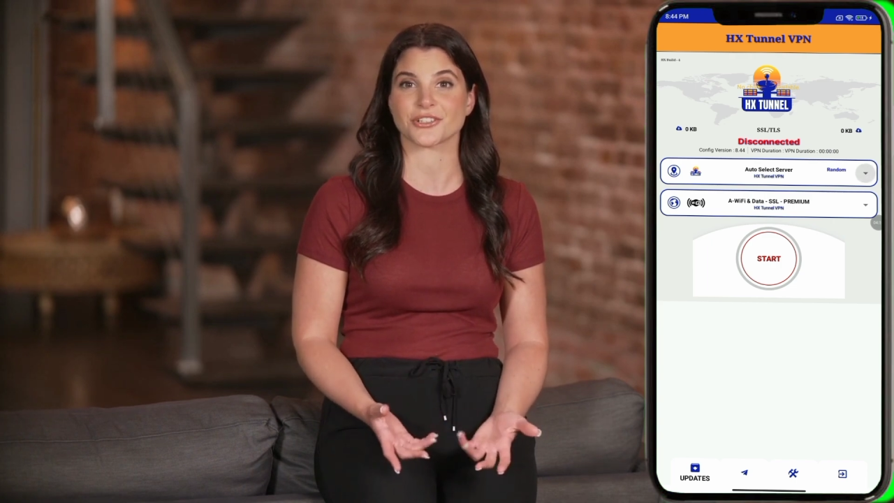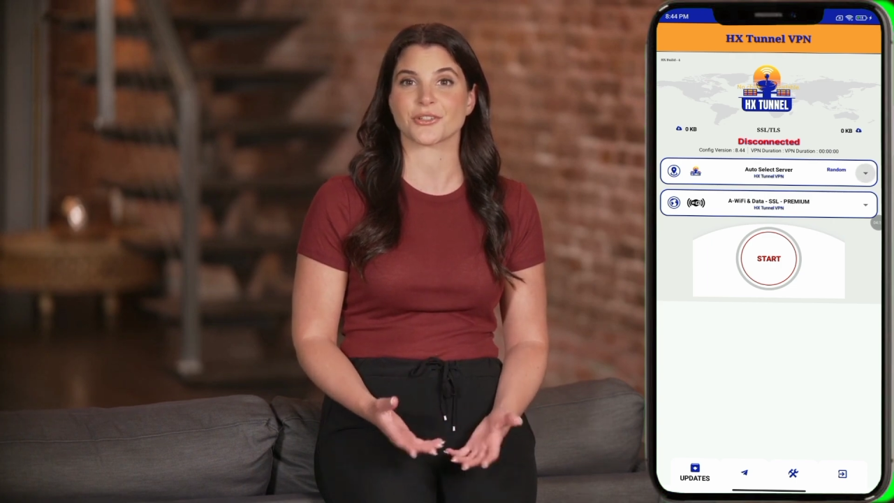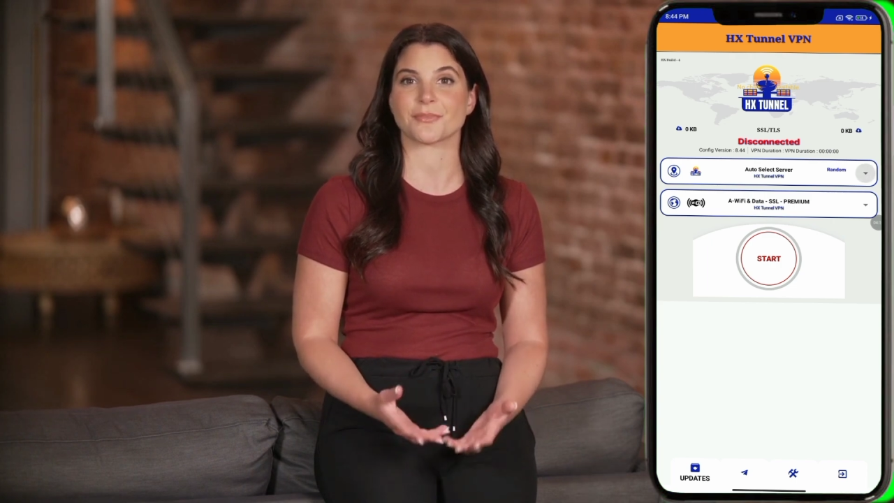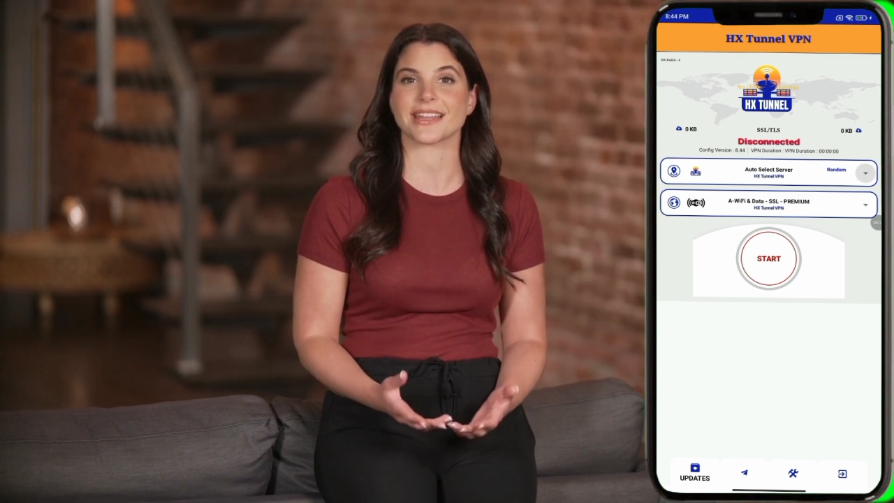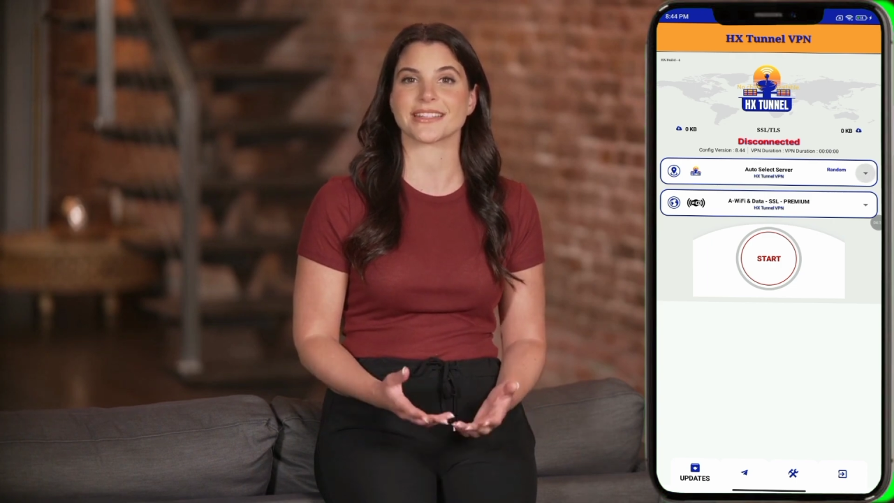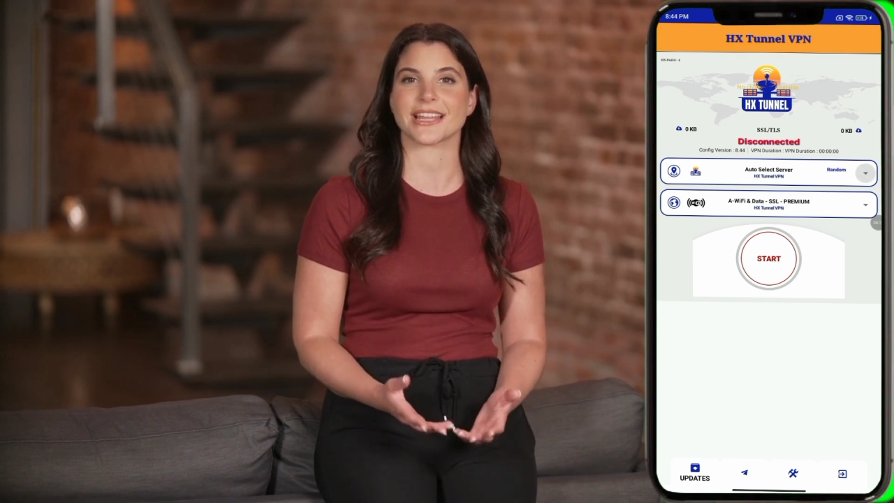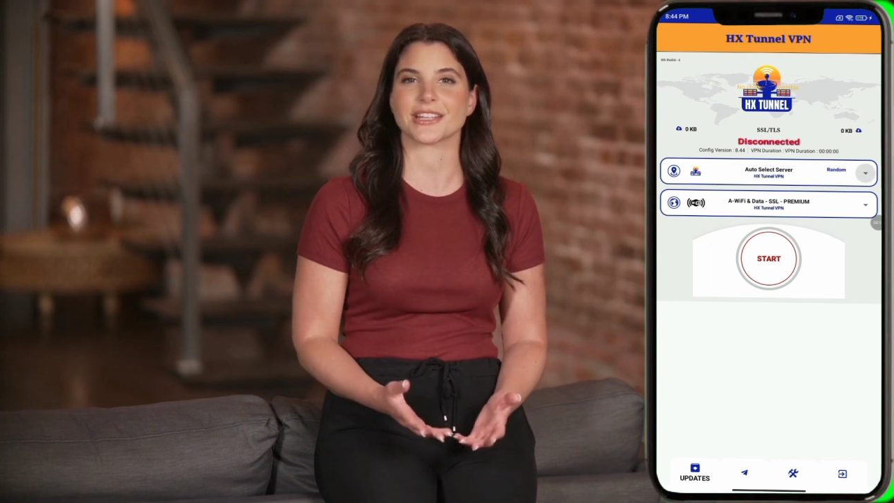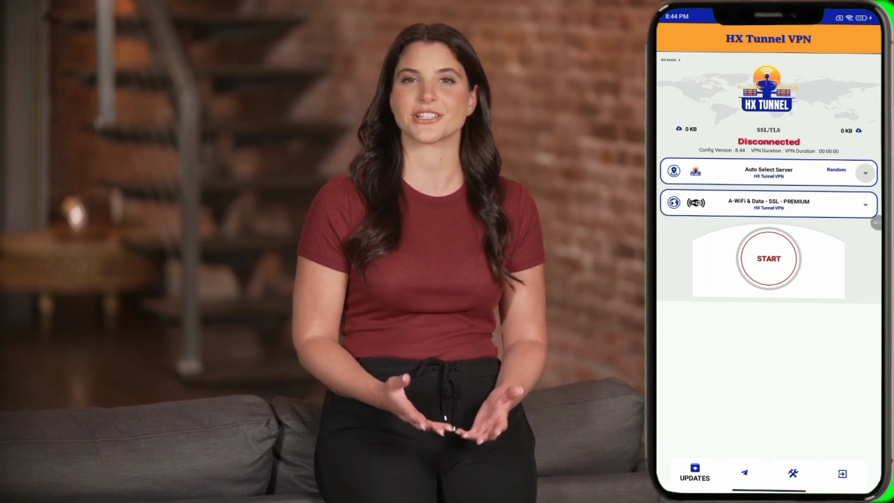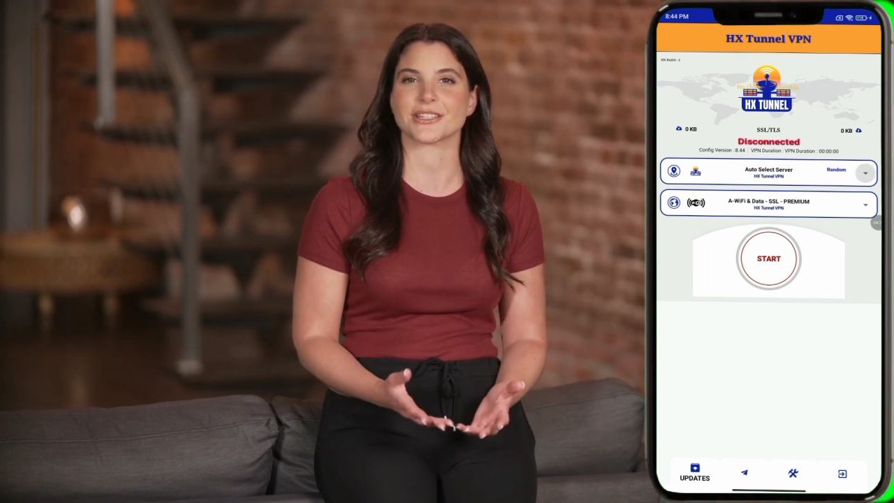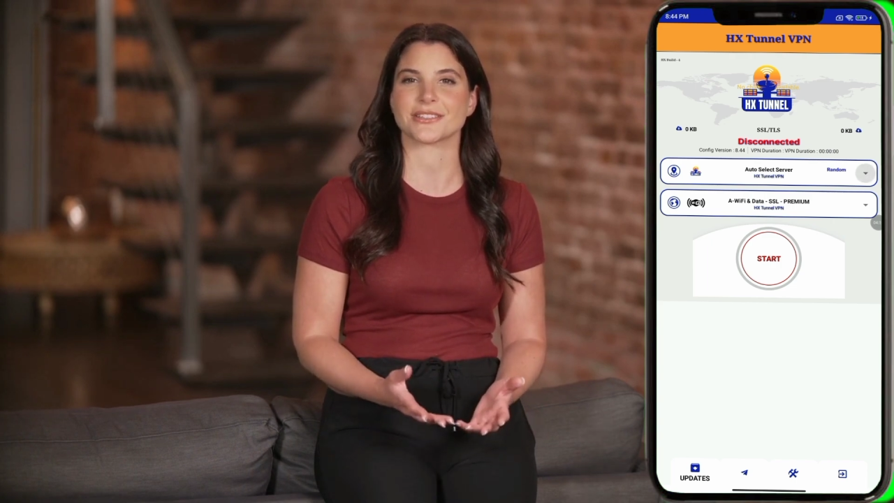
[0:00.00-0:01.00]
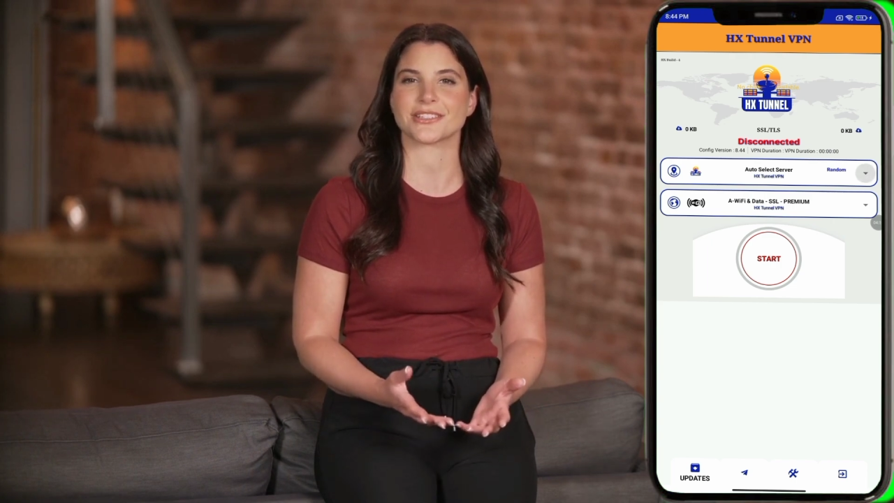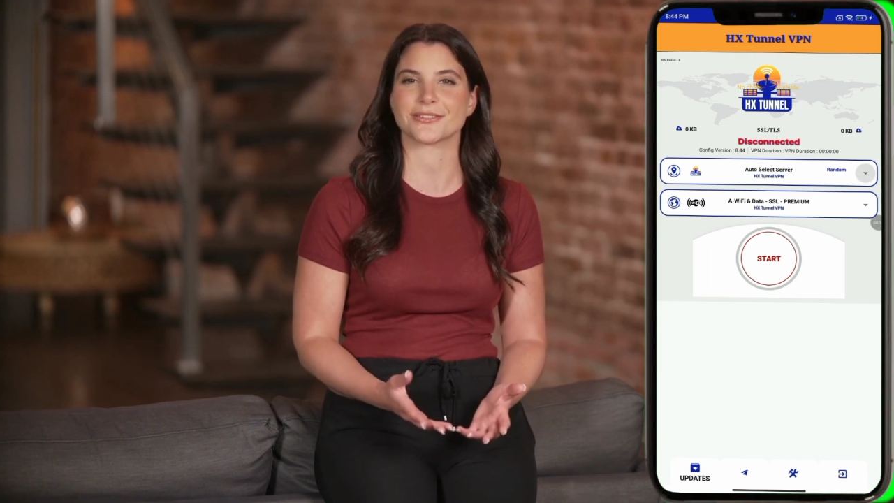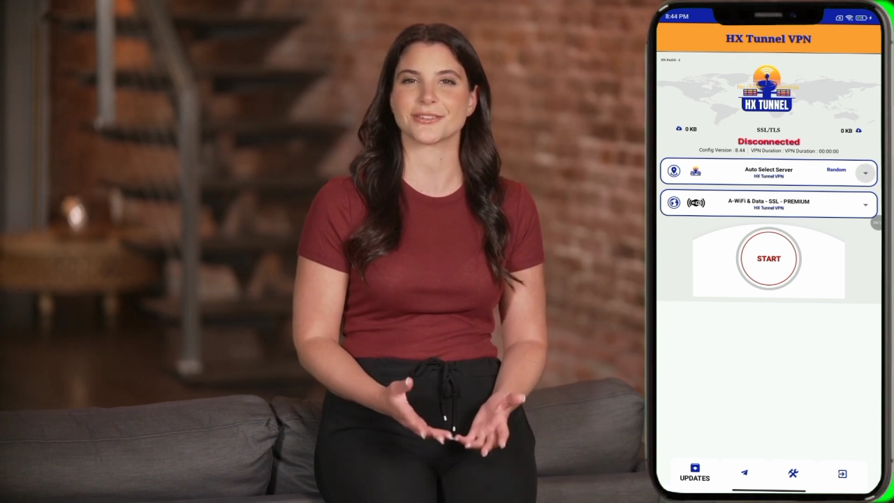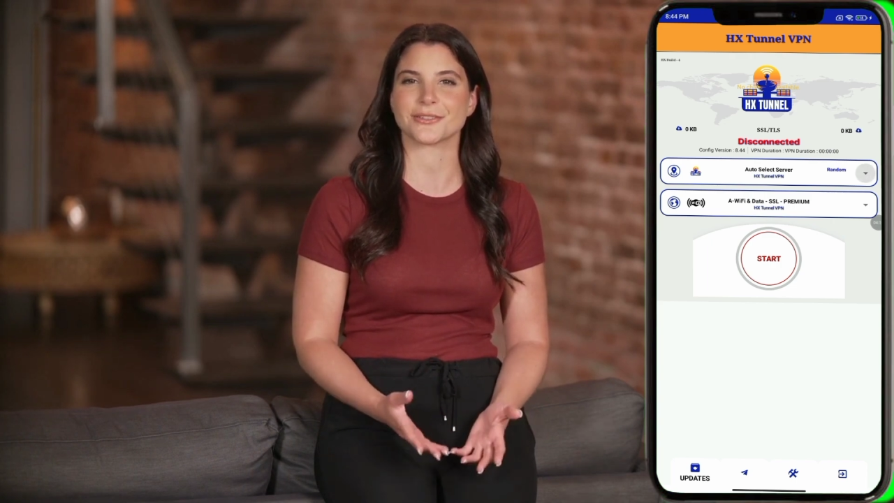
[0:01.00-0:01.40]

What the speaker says: two main sections.